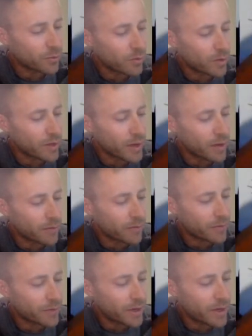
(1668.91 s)
1/2
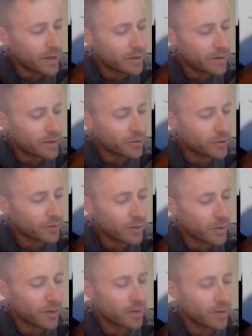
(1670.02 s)
at
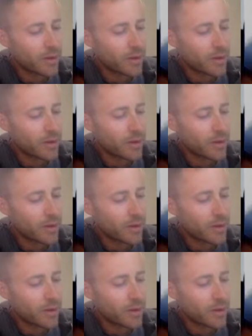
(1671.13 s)
squared.